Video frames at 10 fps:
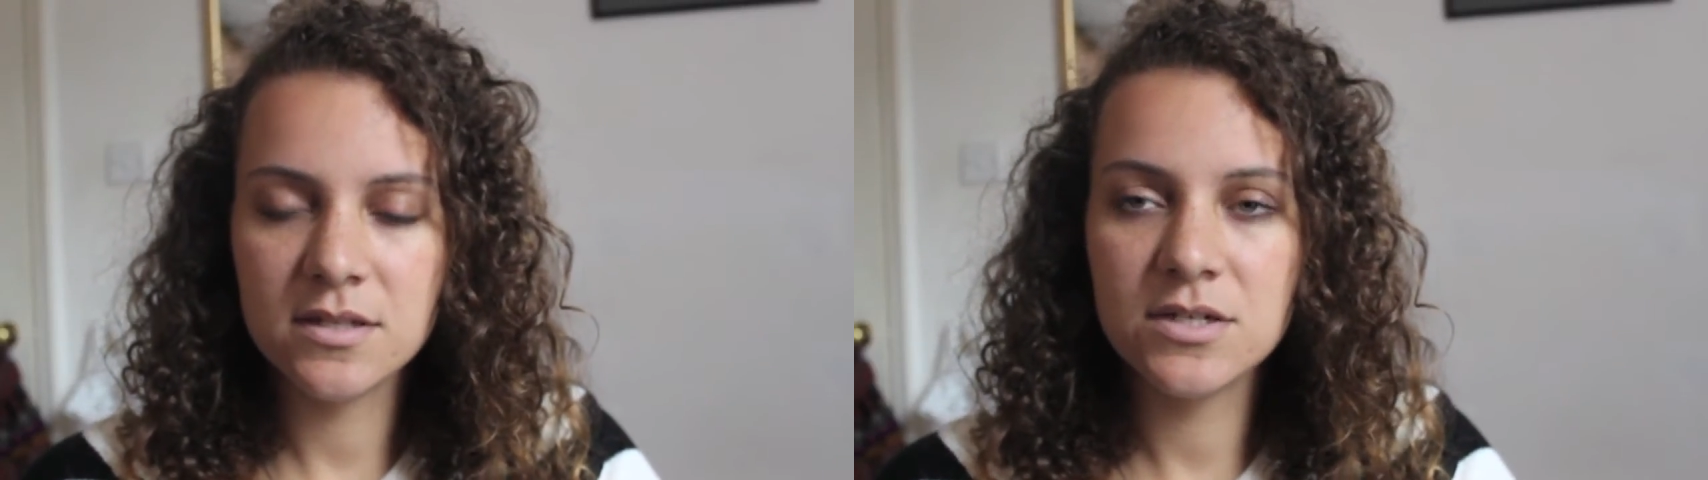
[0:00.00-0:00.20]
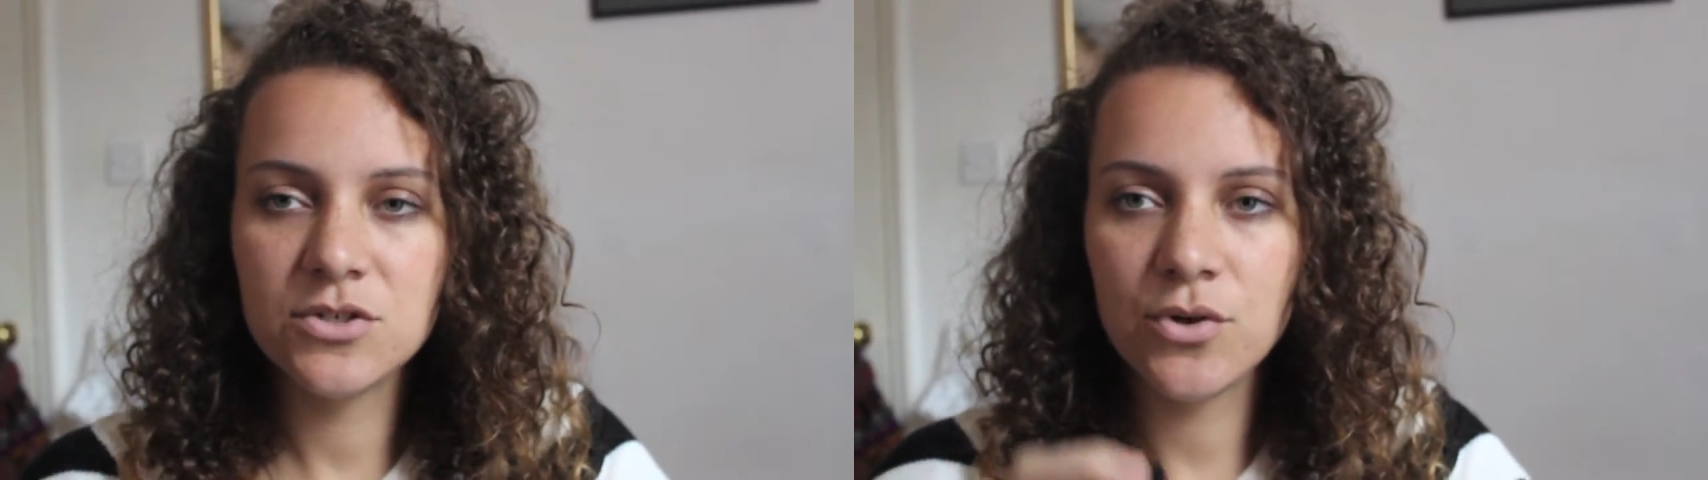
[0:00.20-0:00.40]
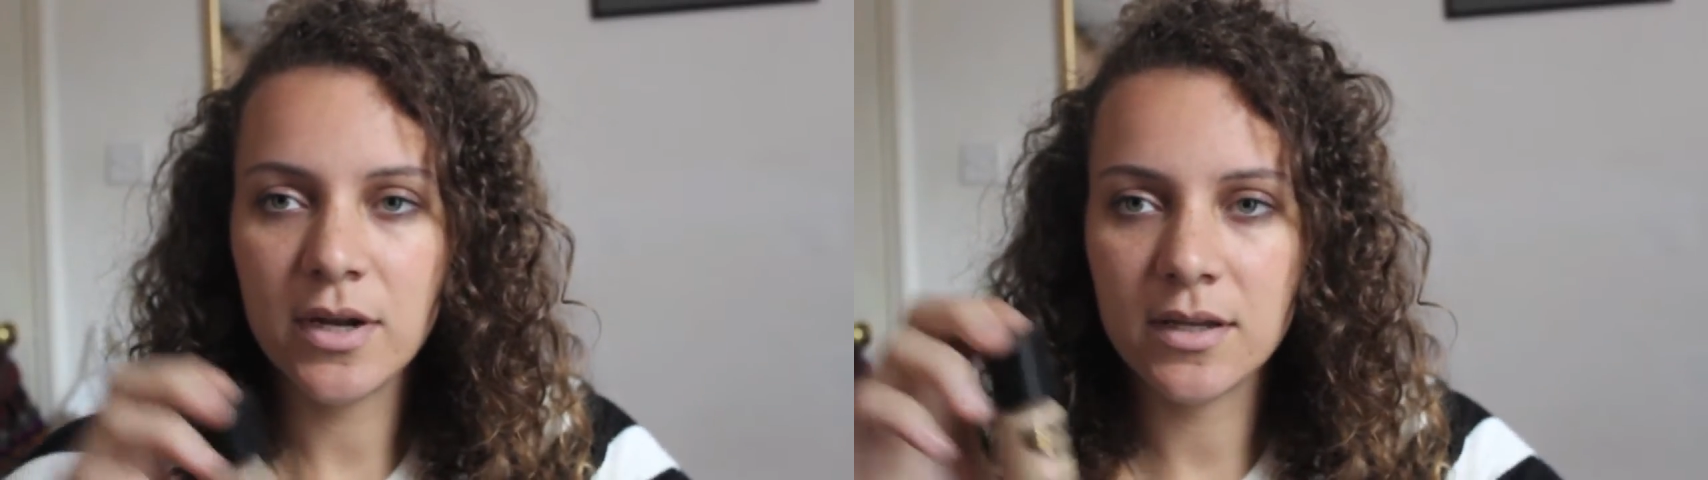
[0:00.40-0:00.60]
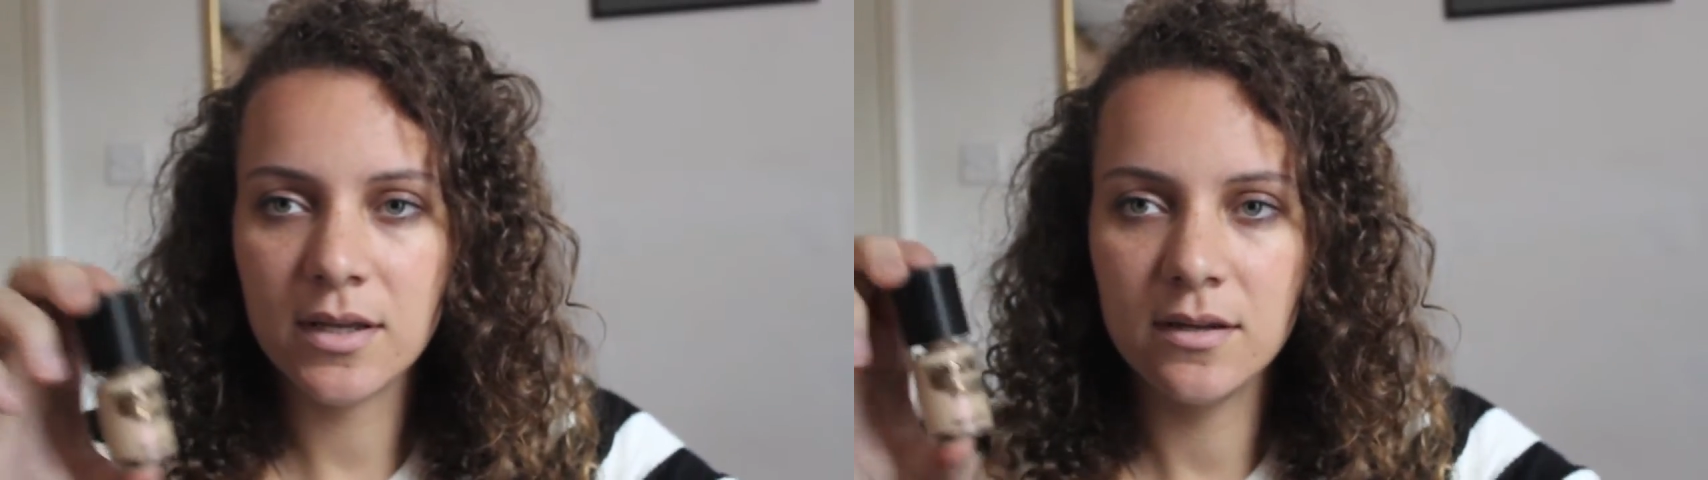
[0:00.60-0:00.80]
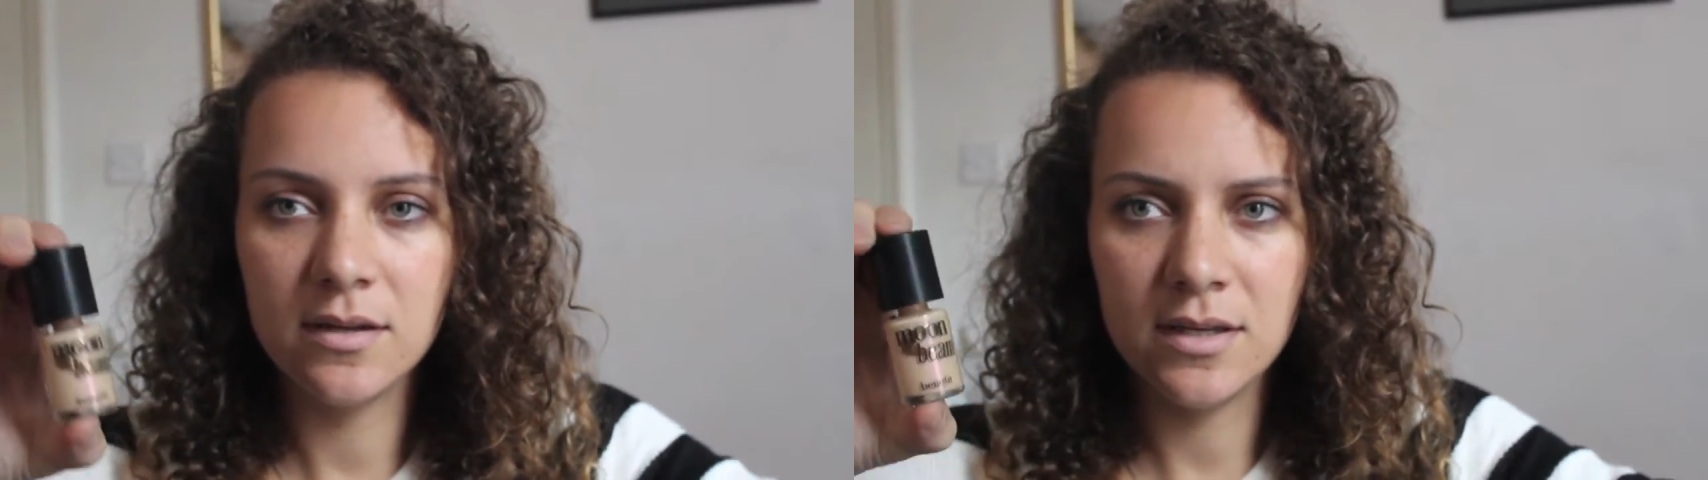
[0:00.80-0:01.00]
the
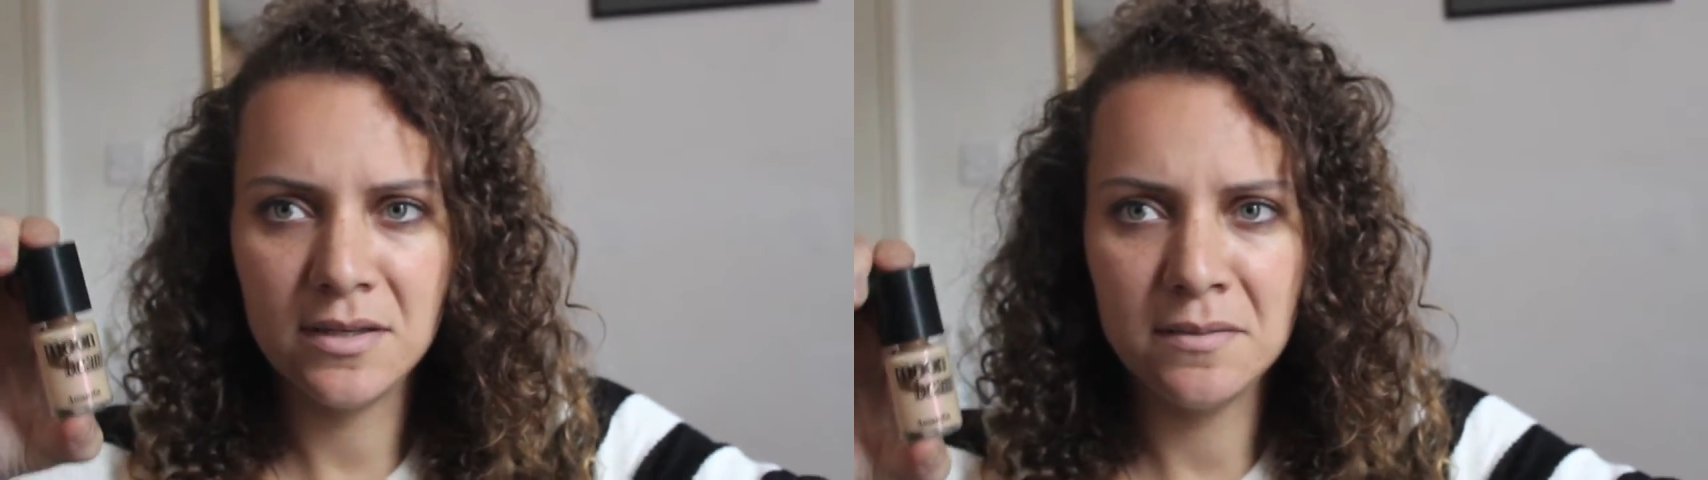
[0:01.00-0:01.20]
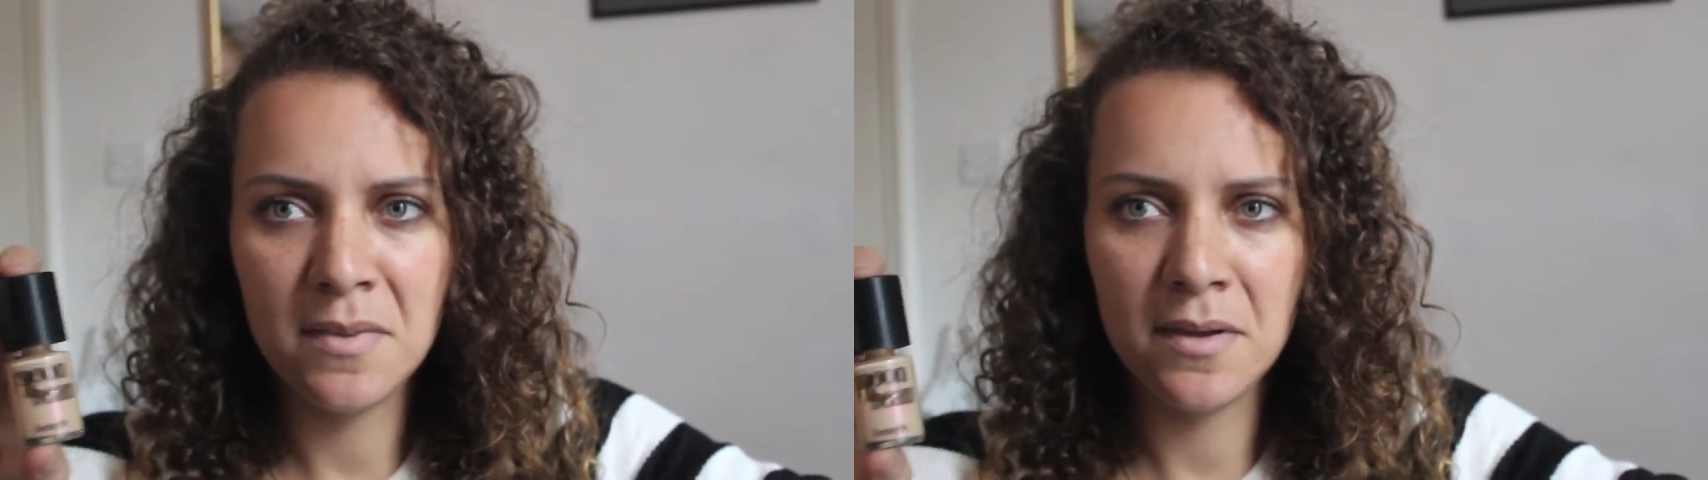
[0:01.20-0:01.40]
trick he